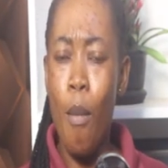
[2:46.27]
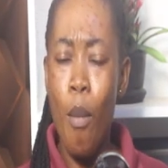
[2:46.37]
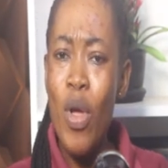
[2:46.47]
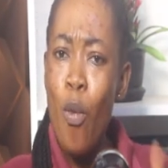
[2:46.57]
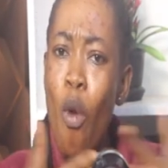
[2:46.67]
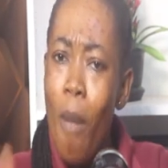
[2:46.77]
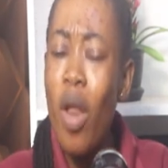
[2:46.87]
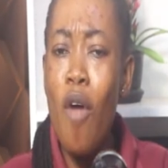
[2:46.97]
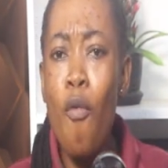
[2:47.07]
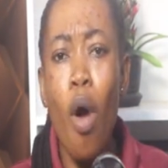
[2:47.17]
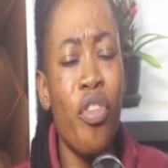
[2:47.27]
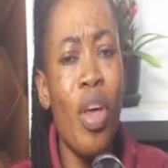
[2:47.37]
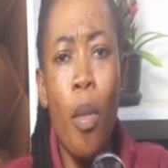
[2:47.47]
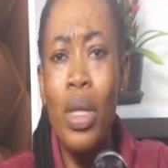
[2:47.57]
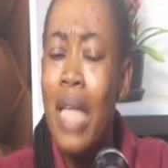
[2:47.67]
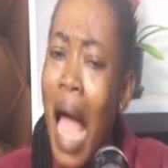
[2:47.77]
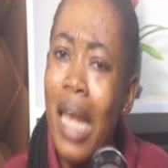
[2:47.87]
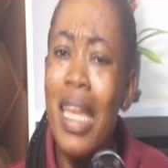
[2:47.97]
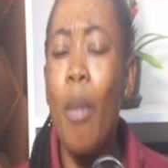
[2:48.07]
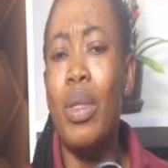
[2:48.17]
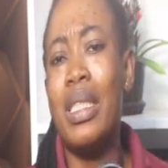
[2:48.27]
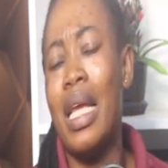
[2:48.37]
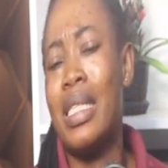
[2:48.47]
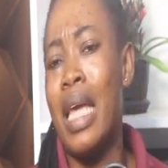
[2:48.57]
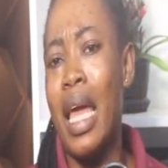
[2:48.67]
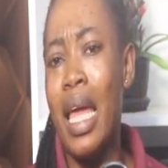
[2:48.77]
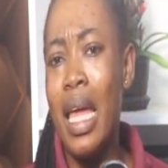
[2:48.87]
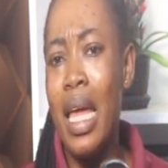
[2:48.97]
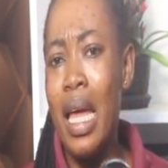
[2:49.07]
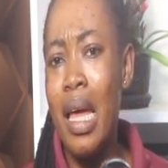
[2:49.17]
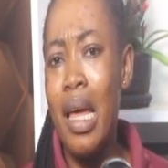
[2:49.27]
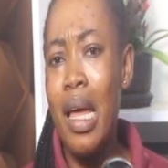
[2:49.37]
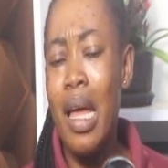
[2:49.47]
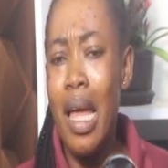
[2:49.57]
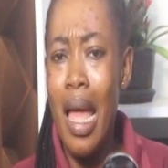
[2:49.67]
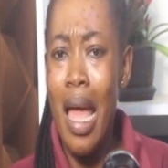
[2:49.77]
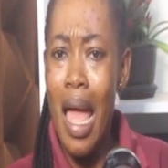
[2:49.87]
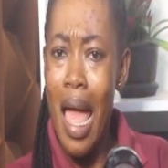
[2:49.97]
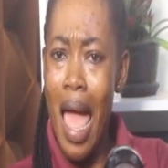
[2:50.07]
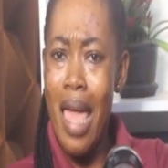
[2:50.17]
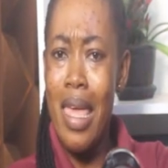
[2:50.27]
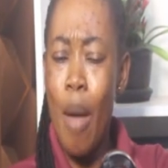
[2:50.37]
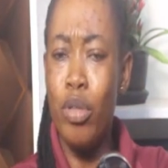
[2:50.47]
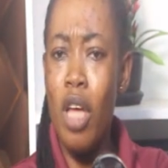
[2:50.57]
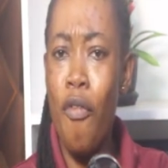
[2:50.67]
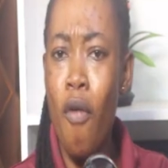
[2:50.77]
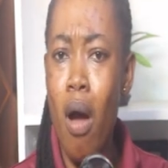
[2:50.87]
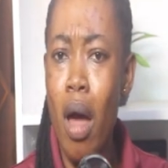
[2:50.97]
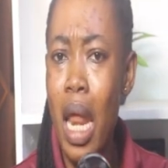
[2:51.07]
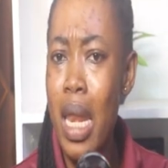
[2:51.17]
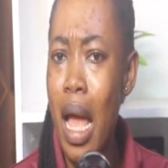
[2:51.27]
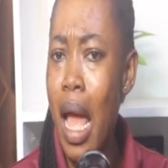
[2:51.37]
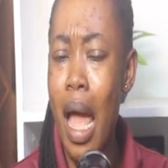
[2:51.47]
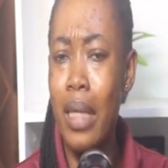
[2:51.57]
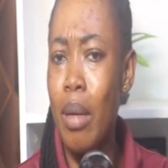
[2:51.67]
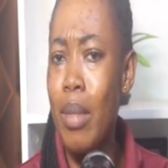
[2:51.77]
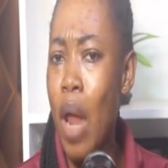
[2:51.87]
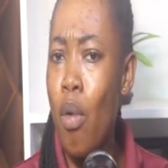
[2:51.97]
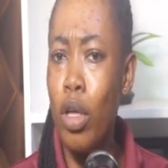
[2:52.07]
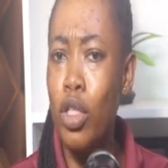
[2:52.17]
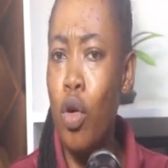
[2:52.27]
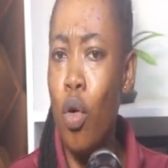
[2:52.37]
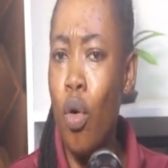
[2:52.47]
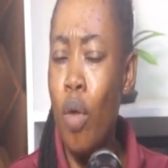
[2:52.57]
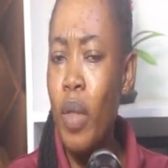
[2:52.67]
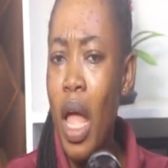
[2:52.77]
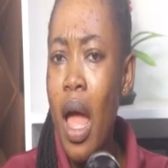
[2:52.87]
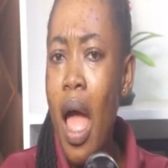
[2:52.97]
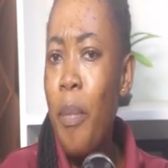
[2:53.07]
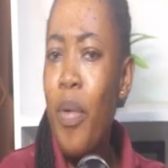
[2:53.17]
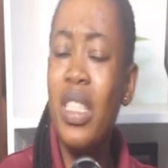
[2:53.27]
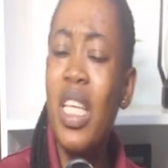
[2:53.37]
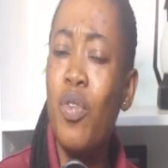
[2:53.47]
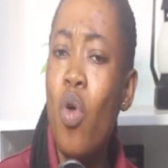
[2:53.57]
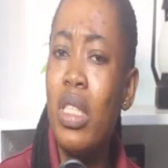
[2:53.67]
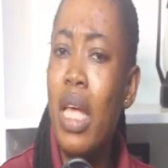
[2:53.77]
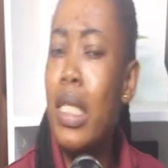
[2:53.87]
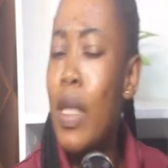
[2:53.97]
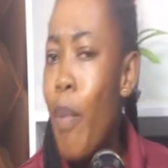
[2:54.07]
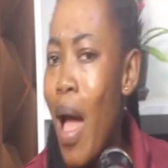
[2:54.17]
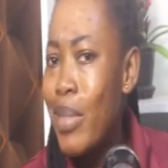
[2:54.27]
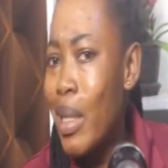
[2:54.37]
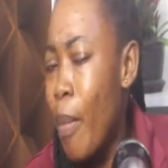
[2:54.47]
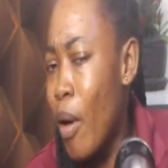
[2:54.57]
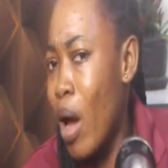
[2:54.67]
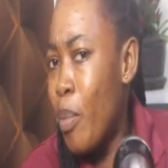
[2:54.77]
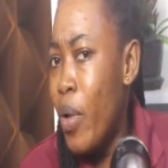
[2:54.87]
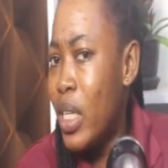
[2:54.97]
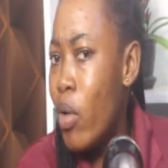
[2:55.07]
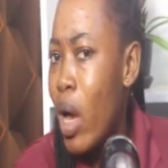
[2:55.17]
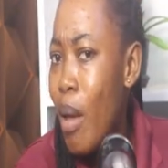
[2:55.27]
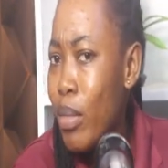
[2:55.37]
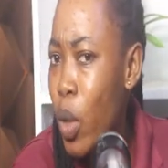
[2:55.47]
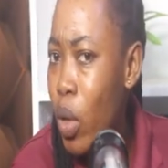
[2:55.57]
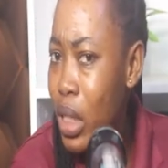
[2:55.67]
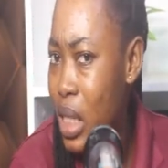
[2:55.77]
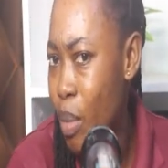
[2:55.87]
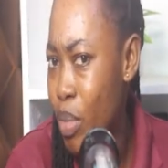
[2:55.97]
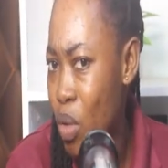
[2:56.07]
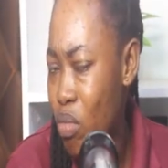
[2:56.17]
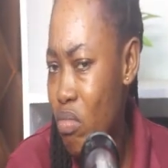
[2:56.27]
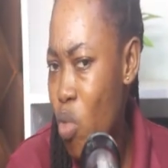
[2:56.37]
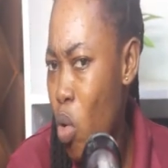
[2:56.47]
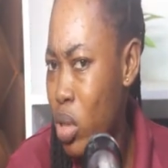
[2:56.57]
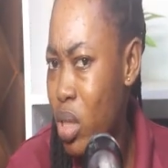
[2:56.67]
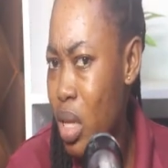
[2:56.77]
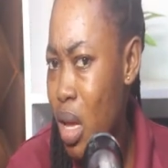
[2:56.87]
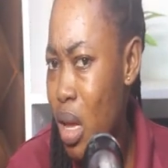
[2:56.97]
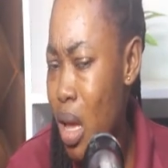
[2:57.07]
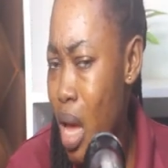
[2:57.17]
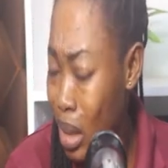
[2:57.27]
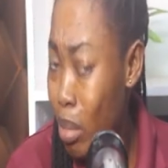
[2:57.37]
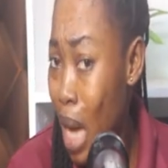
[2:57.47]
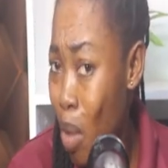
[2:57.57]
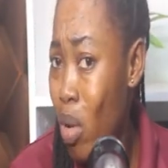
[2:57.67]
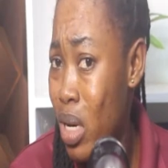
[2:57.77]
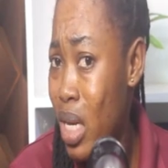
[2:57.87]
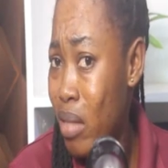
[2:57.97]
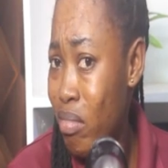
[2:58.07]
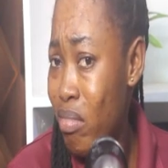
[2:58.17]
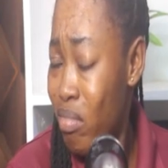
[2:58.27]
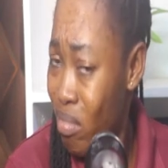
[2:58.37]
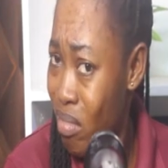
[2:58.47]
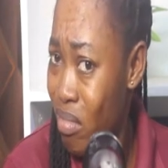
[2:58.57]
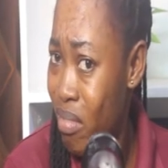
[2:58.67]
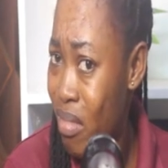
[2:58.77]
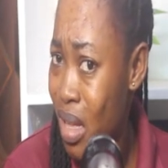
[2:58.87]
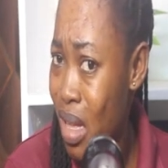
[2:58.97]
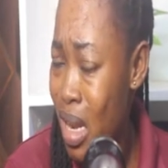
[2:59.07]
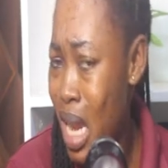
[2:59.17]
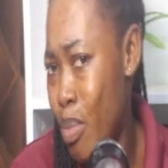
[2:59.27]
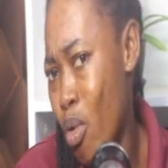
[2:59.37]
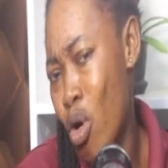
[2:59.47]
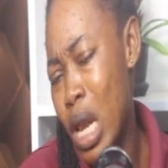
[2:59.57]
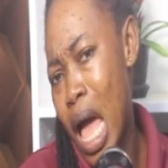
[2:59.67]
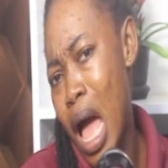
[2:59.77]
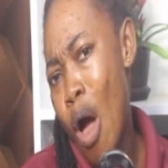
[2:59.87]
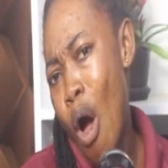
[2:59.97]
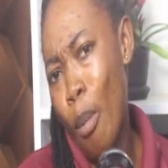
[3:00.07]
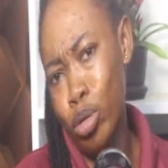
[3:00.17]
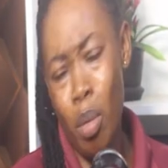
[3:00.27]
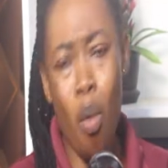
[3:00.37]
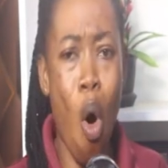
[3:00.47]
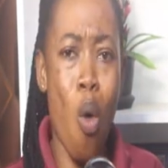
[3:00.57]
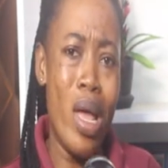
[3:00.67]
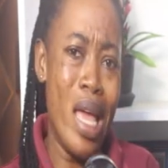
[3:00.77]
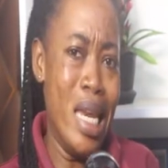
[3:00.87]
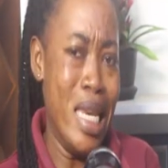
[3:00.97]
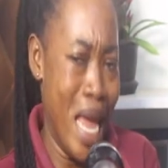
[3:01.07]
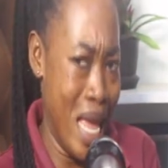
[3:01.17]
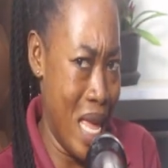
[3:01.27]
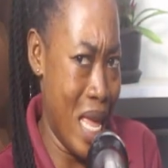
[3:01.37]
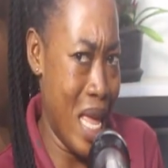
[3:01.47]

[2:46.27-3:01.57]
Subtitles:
we women of God hye mo ntade mo hye Hey, Yabusa for a day and some downward do. Empress Gifty was at the times of Papa preach to Adam's own tea bill. Cause some downward day. That you not almost some cocoa day.